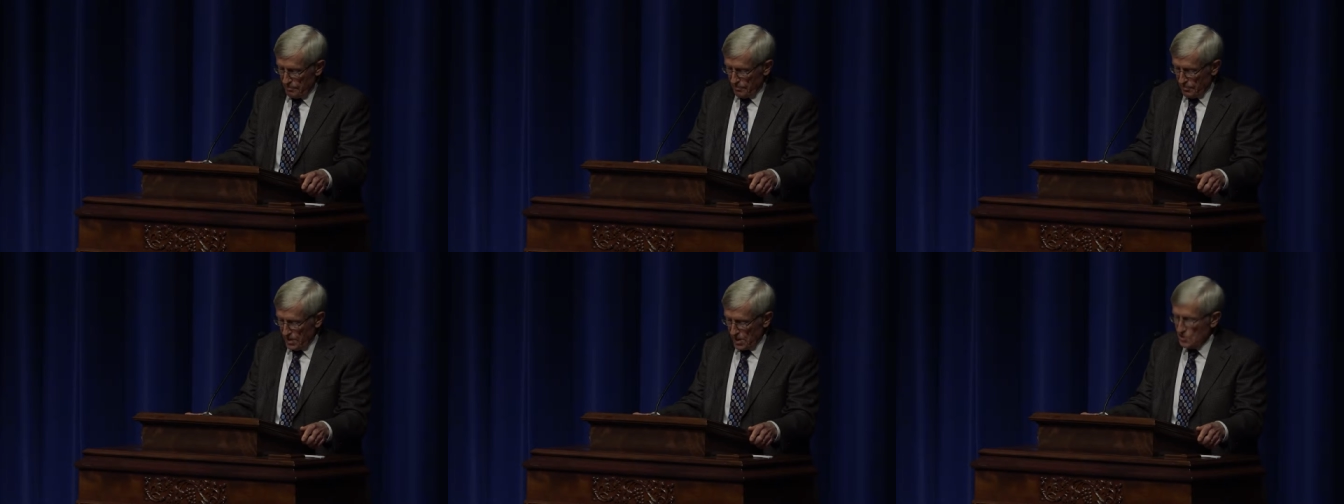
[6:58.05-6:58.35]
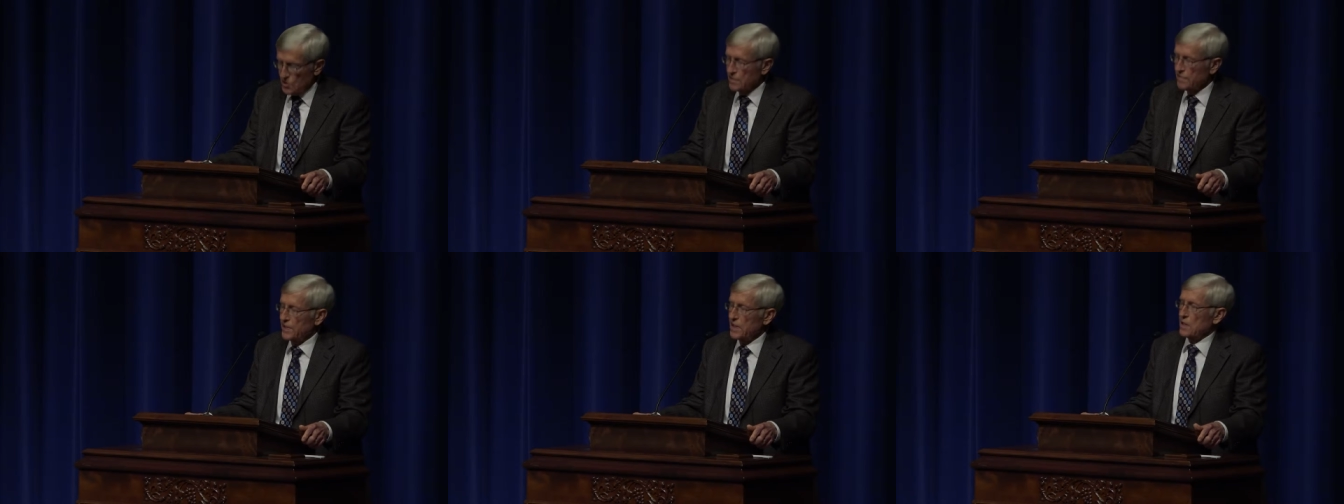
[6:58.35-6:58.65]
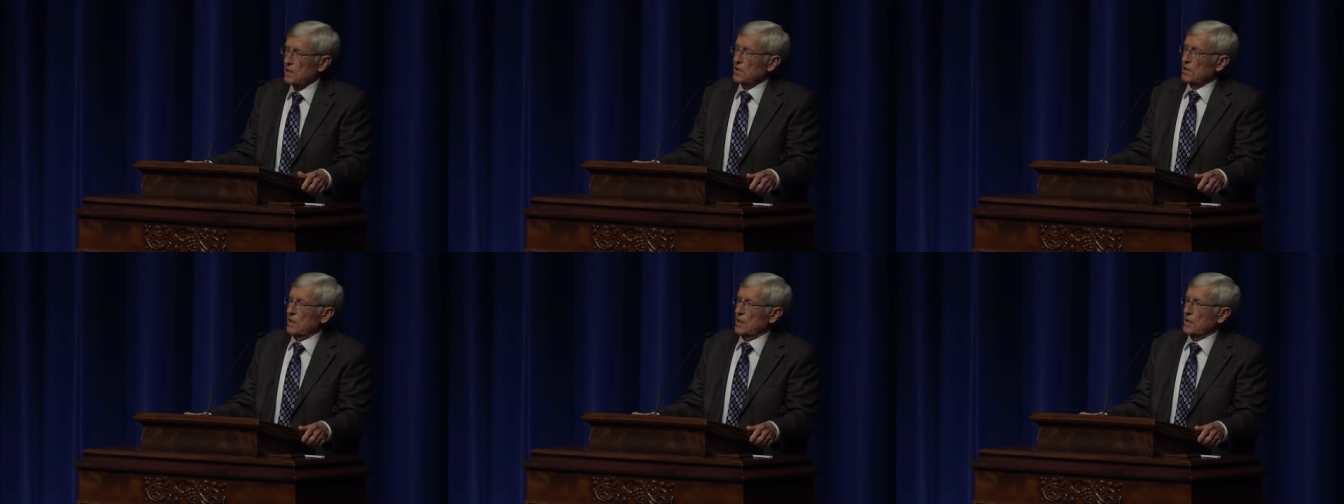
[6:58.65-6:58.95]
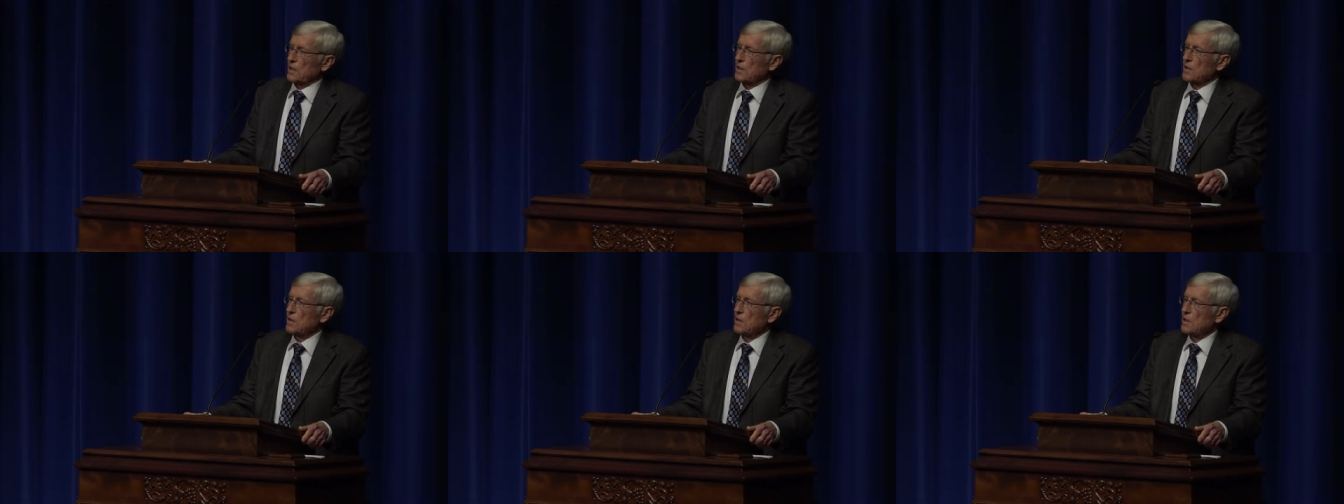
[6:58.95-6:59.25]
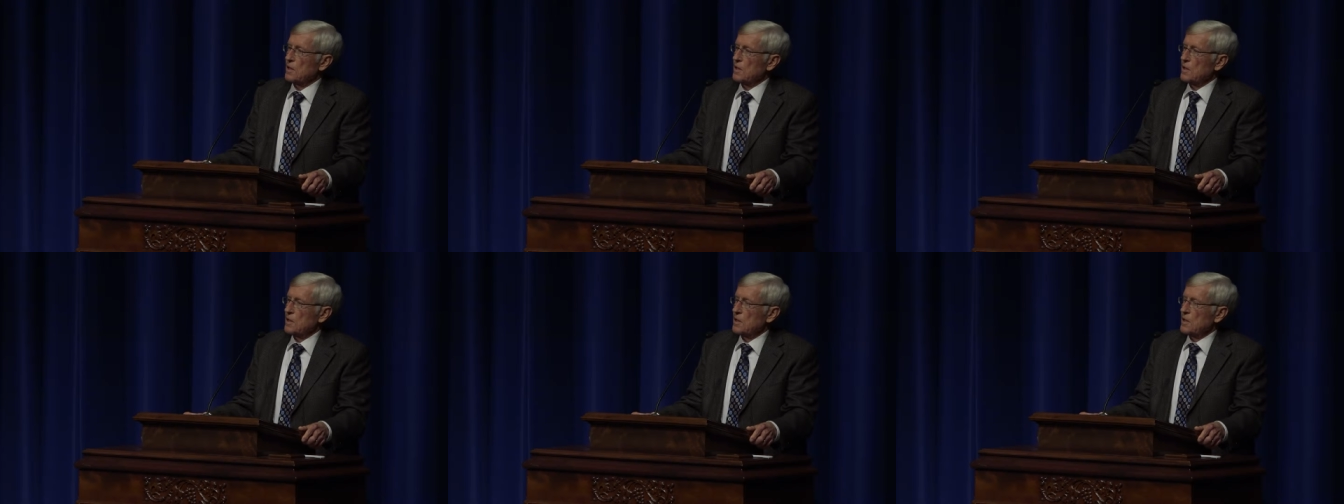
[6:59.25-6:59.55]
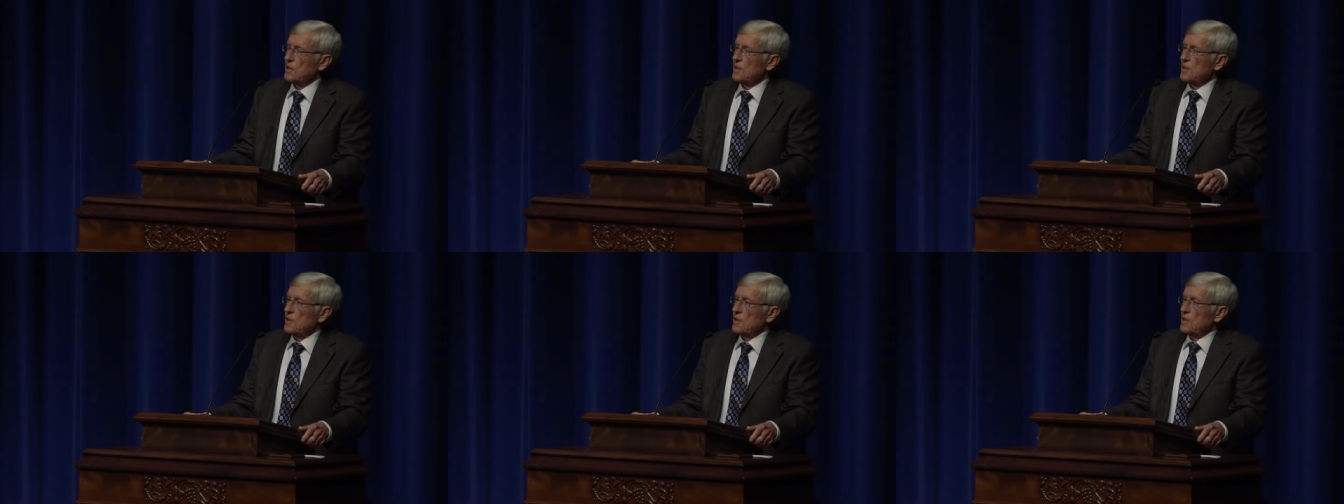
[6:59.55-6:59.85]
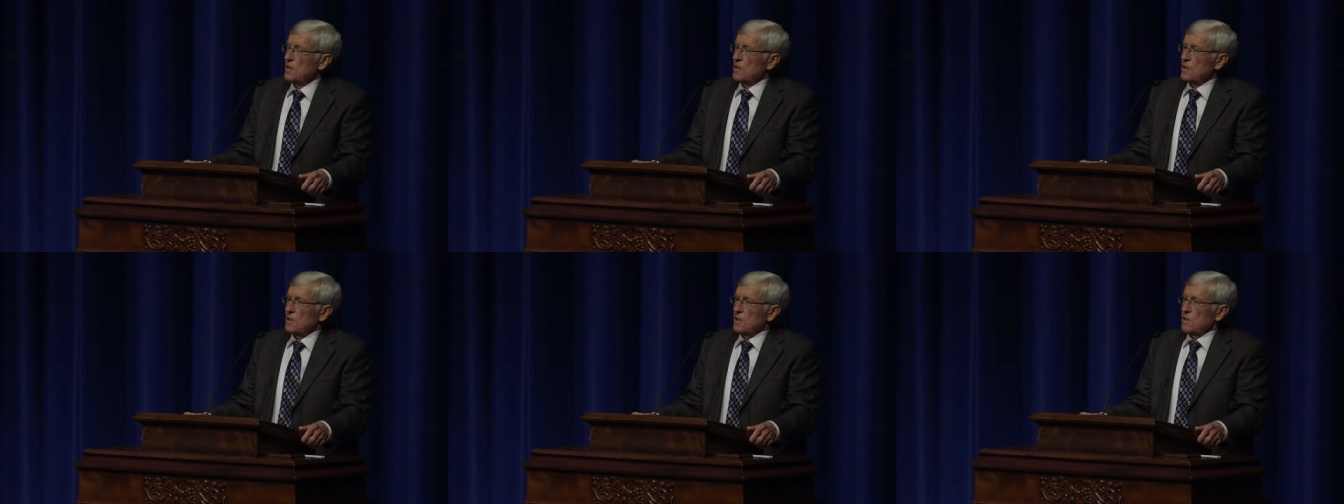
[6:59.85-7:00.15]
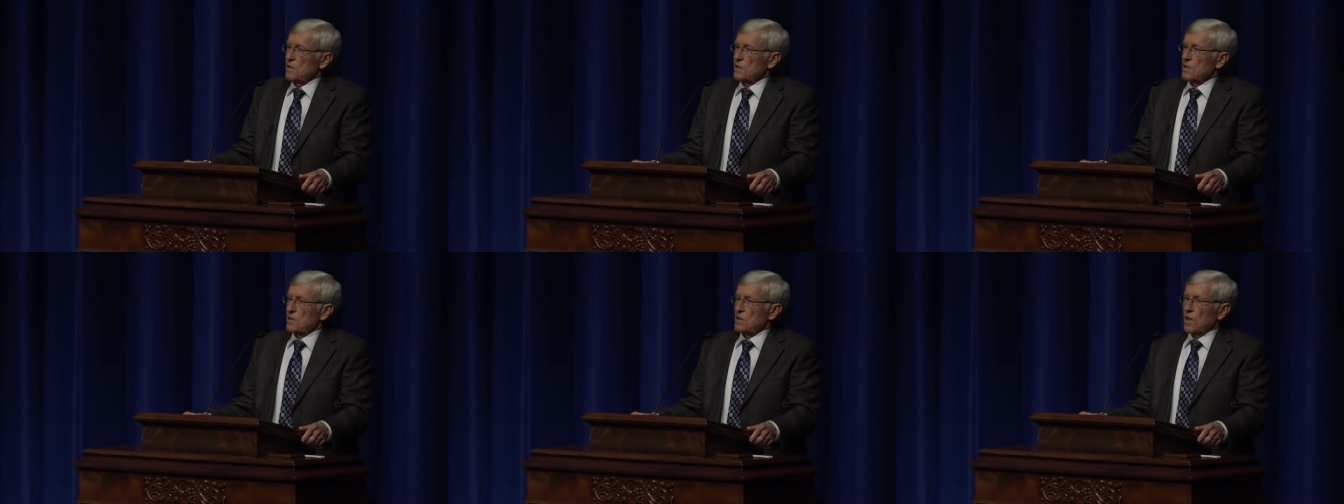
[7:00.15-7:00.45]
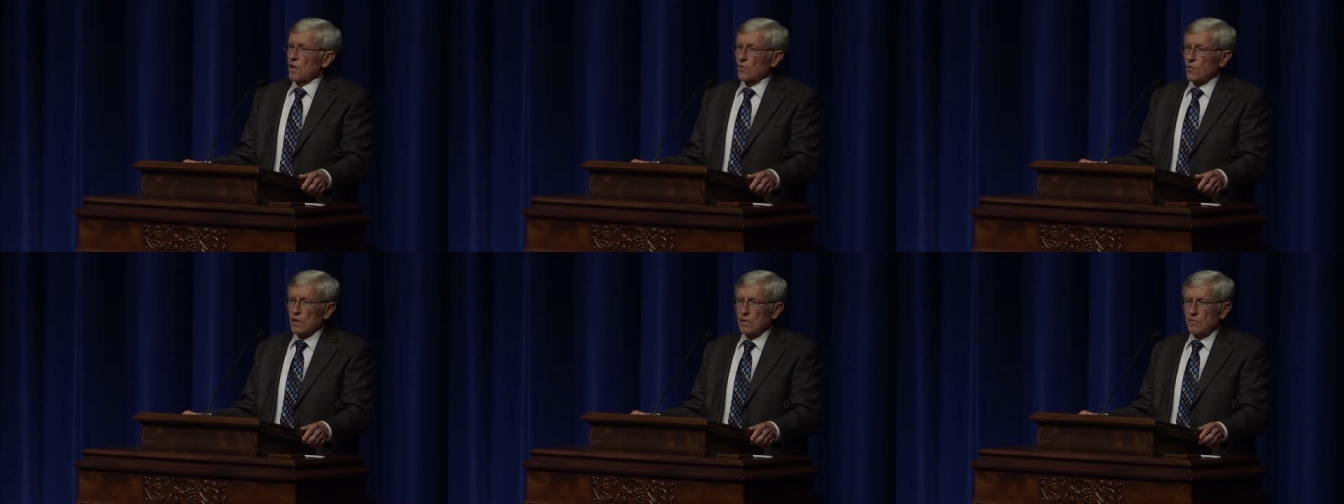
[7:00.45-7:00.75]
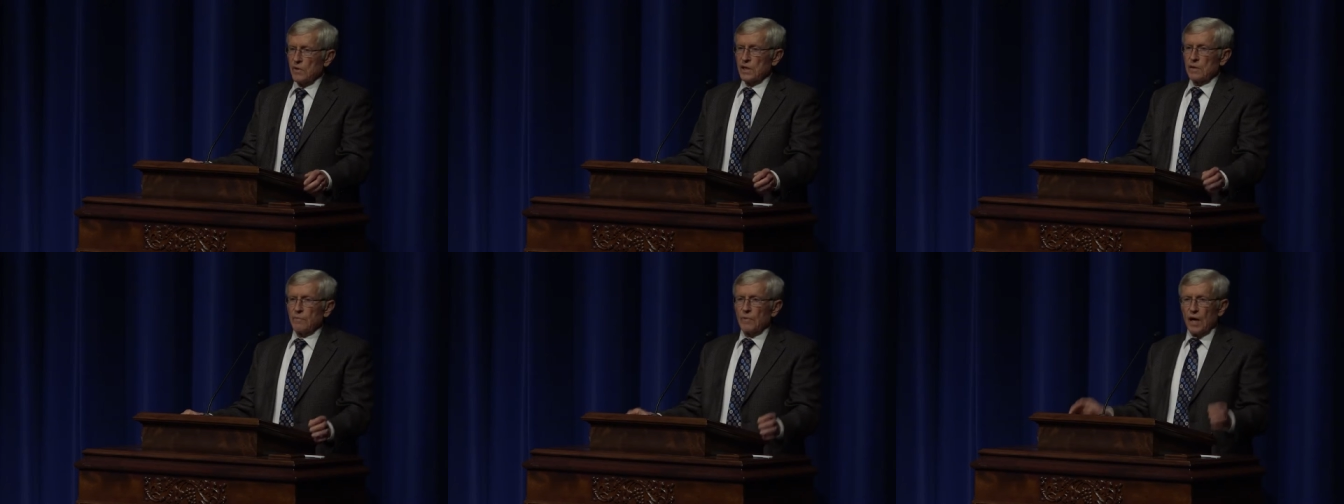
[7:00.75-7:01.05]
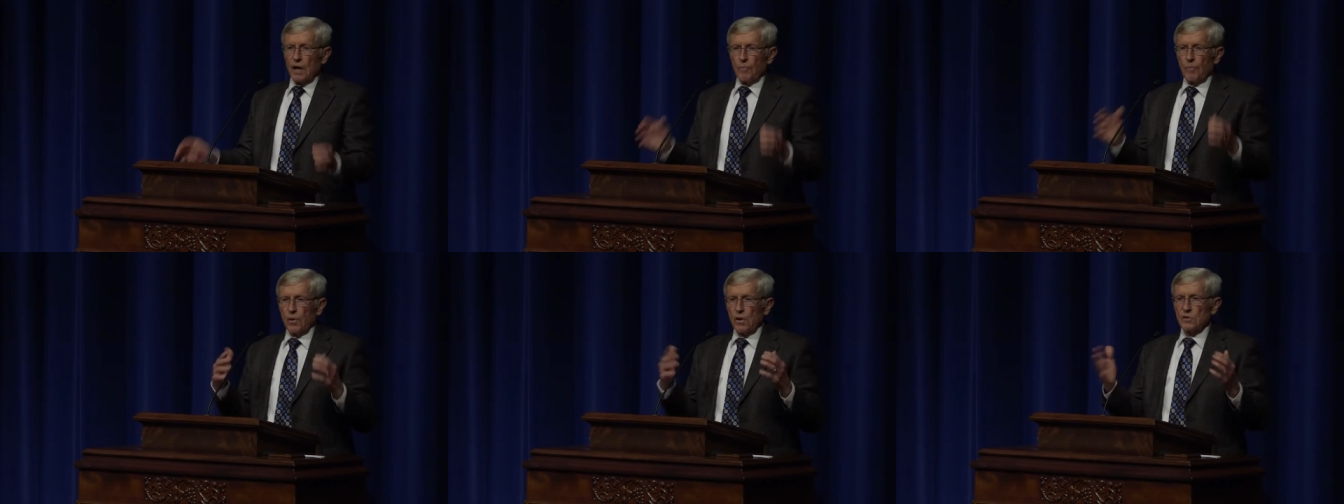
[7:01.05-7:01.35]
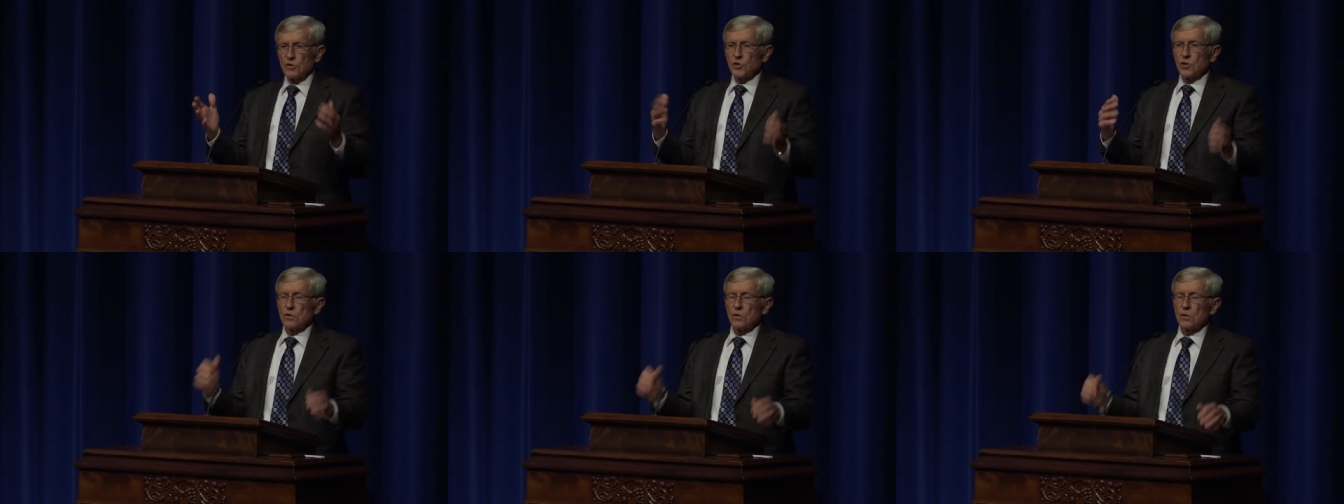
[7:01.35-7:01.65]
much of anything. You know, when we approach